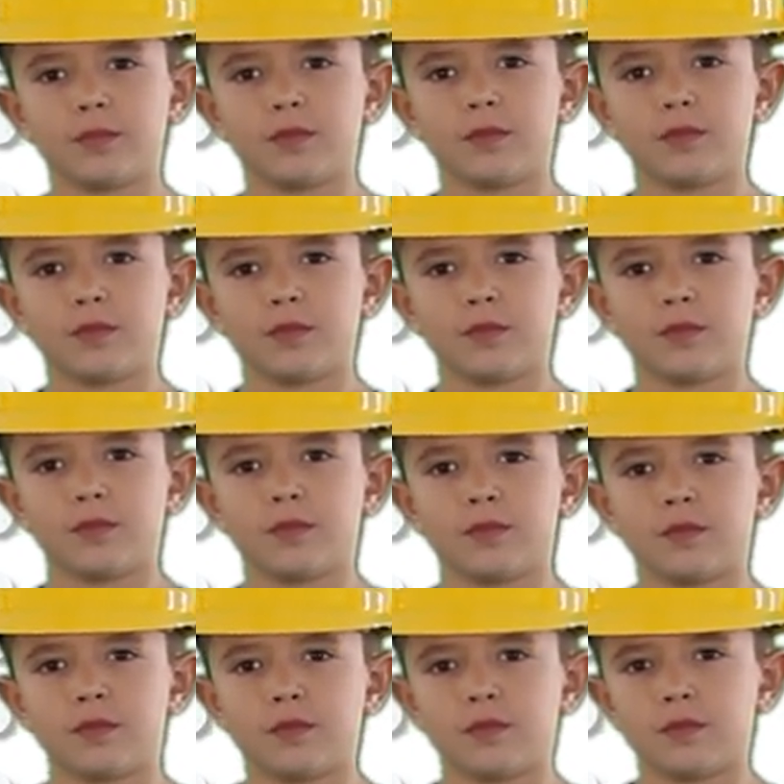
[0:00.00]

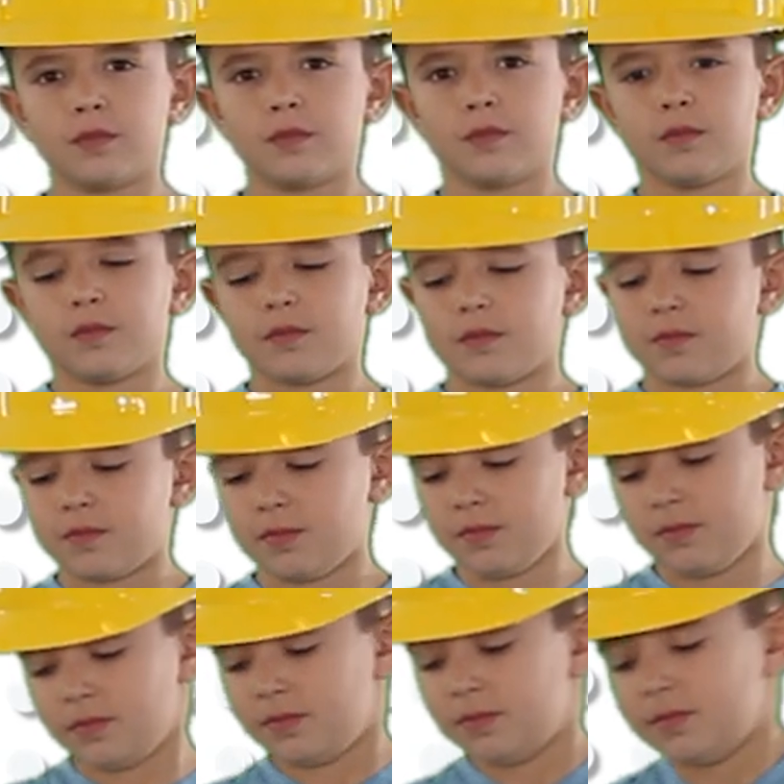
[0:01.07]

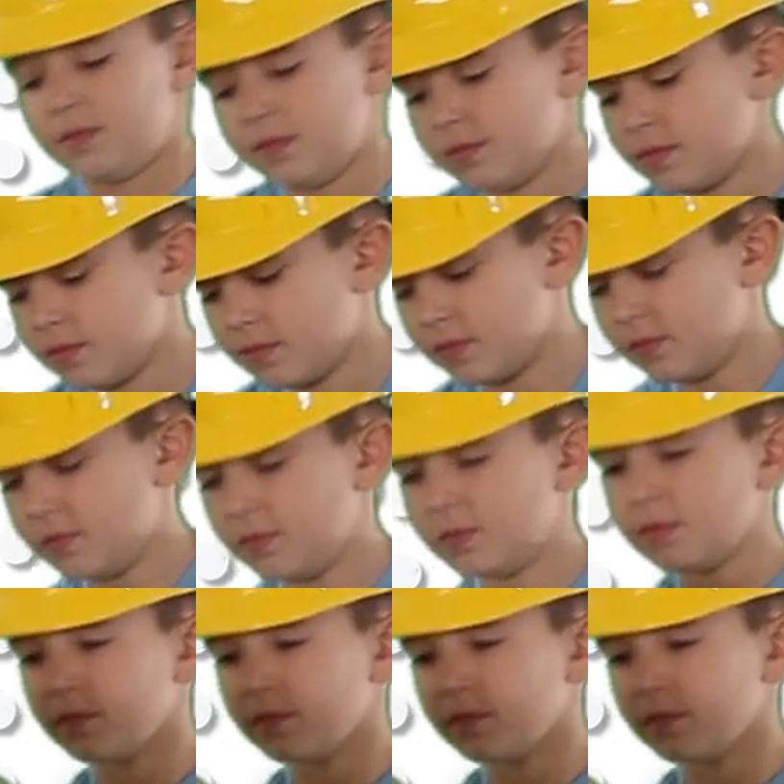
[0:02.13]
(silence)